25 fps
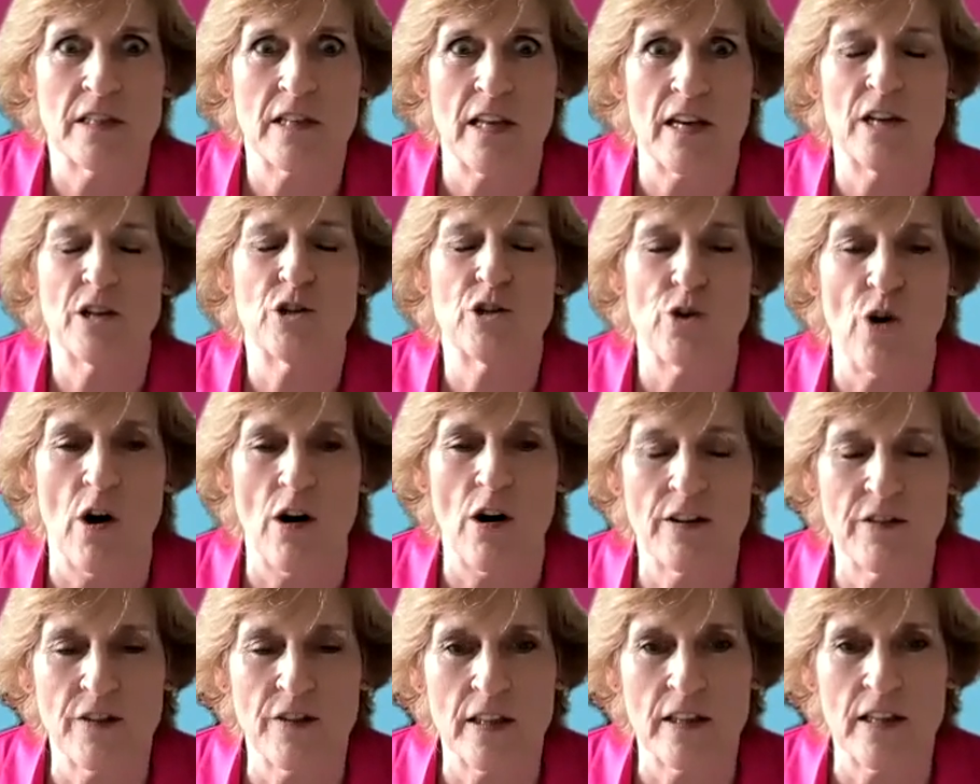that are
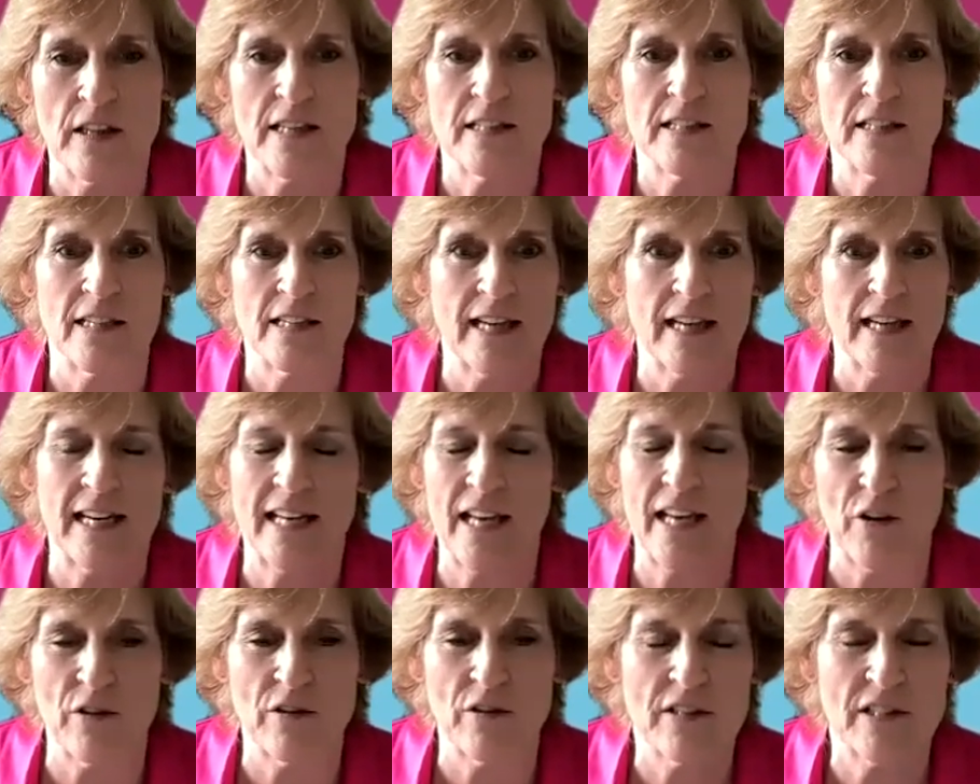driving this to get
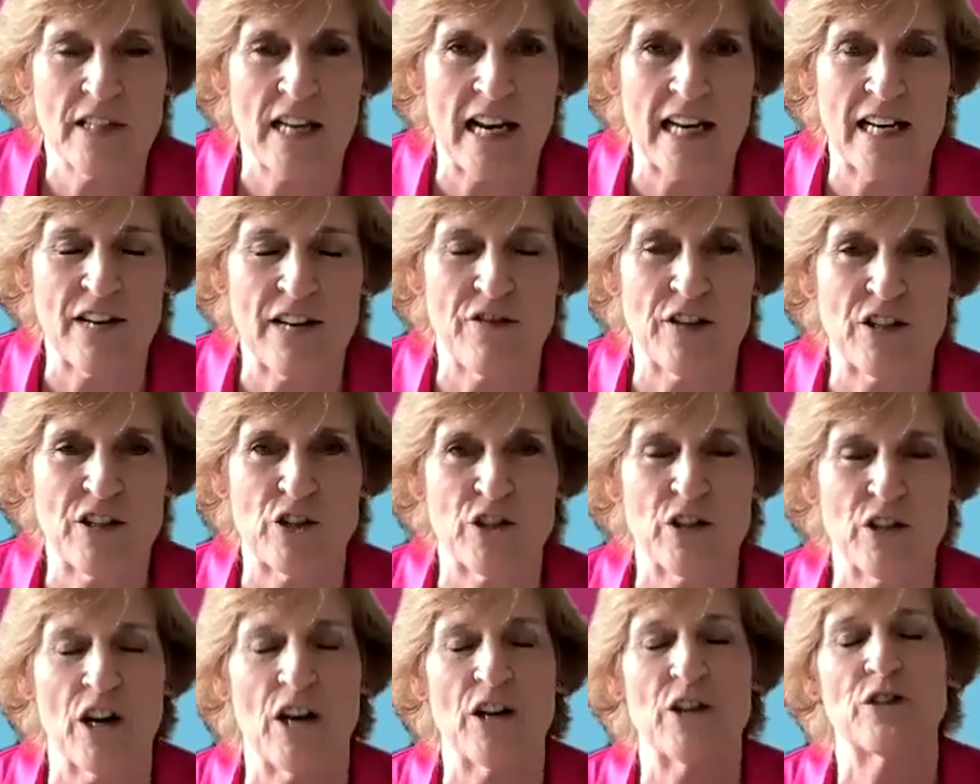it on
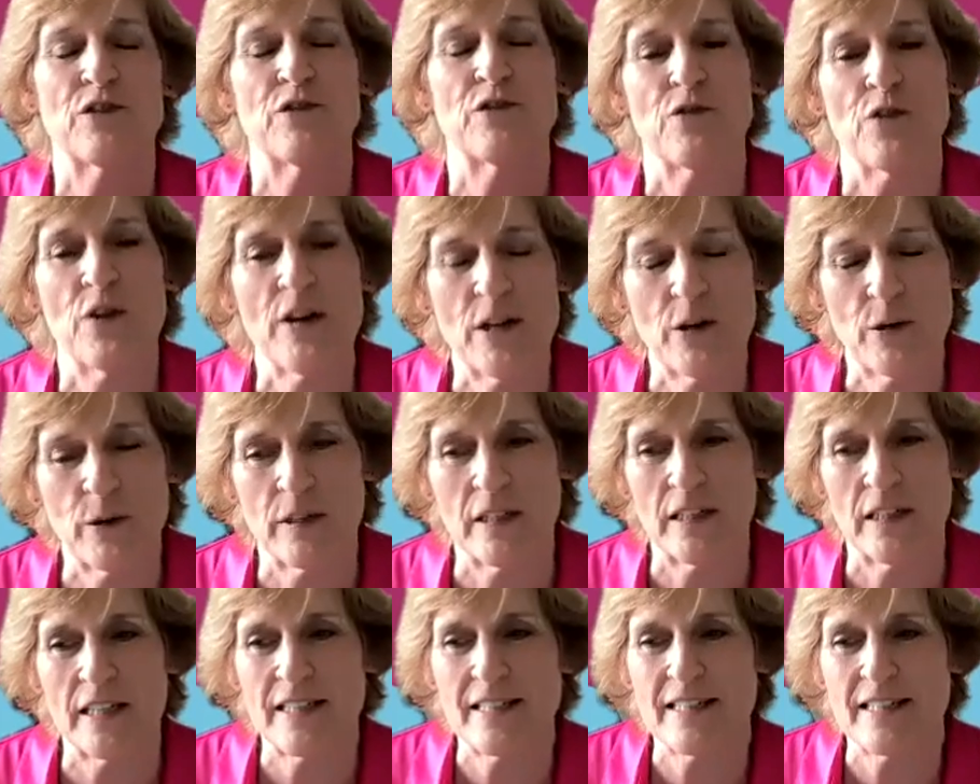television as
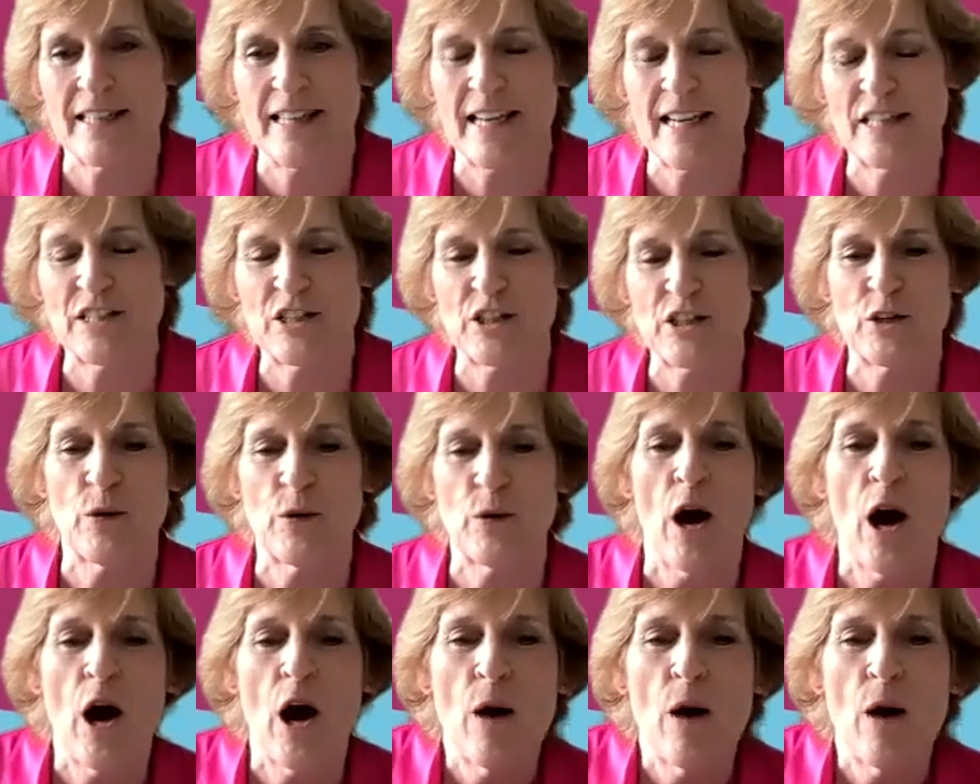frequently as they do.